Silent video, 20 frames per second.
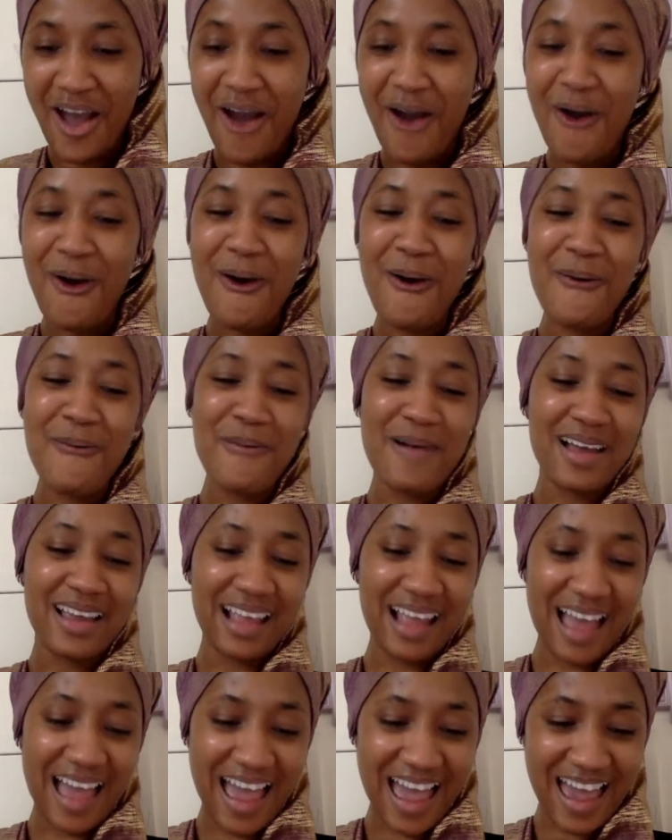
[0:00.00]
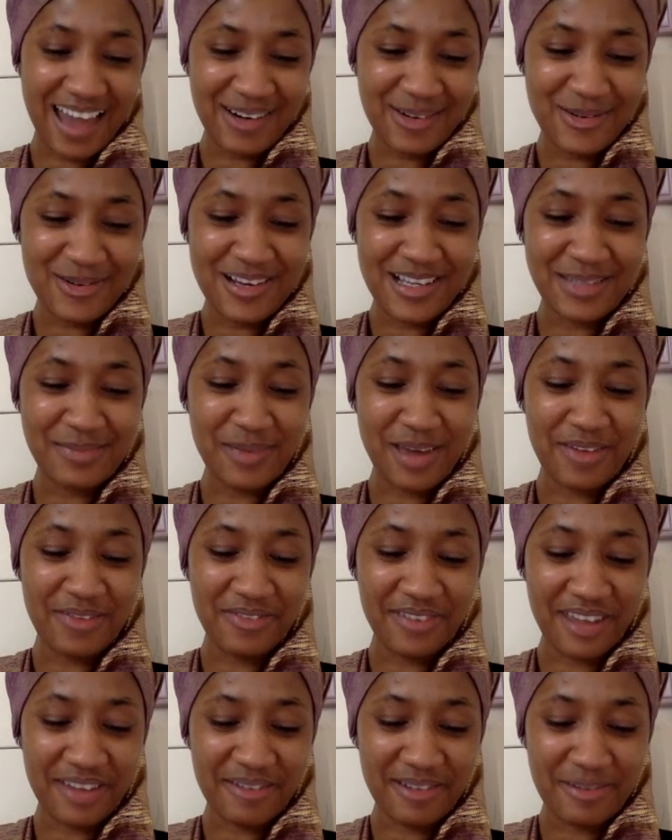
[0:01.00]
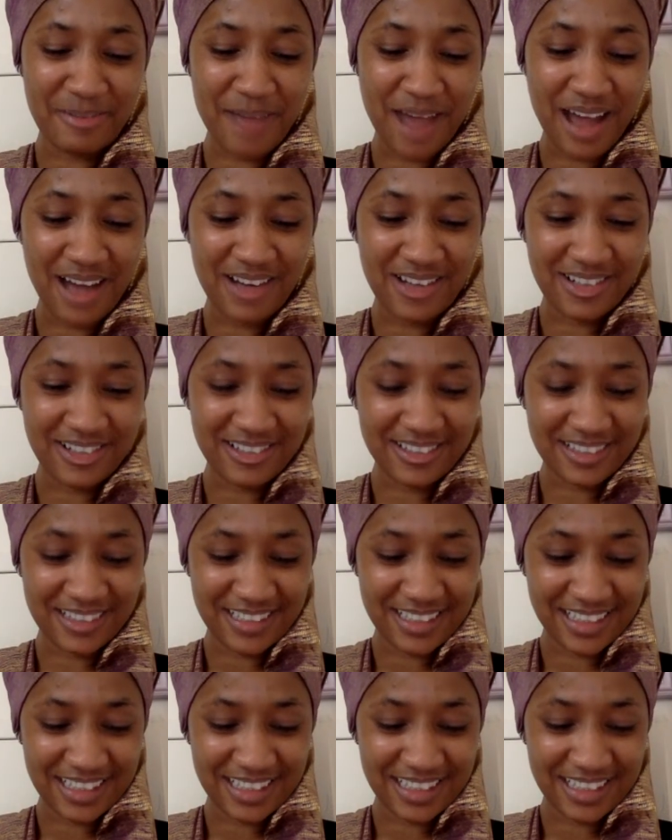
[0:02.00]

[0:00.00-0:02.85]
Oh my God, who is my favorite Marco?